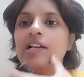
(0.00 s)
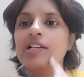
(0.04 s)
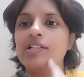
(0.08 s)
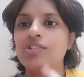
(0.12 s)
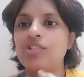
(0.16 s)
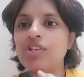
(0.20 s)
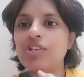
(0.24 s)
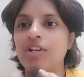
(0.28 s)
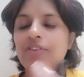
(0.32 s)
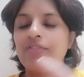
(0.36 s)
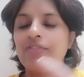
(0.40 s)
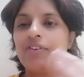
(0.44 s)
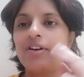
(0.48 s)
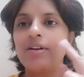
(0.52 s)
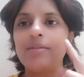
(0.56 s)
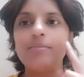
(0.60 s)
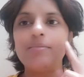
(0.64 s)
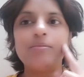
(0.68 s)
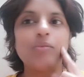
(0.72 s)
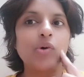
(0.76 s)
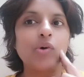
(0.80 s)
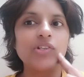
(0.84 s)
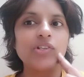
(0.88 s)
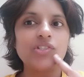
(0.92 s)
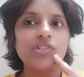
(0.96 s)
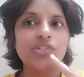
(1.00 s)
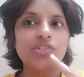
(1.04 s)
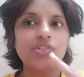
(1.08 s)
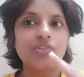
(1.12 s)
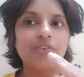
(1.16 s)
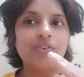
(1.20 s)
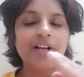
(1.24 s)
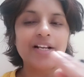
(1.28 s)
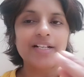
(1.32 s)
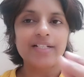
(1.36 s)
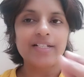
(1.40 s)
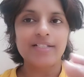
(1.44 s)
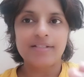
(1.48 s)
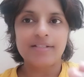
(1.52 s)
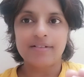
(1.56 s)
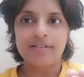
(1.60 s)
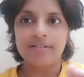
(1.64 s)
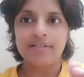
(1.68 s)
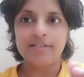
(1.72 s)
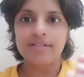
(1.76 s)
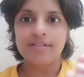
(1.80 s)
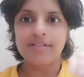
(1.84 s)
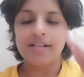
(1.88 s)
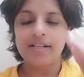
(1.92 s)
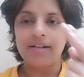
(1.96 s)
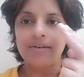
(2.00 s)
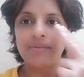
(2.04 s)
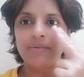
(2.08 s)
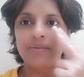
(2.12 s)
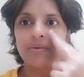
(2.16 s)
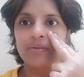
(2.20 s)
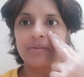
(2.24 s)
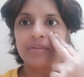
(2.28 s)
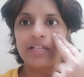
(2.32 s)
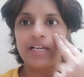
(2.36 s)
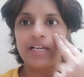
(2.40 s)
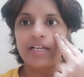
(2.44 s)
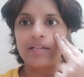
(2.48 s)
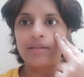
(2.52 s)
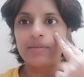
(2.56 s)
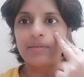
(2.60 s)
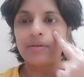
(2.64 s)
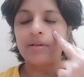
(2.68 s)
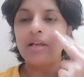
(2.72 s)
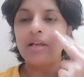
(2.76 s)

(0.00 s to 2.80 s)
general moisturizers and all that.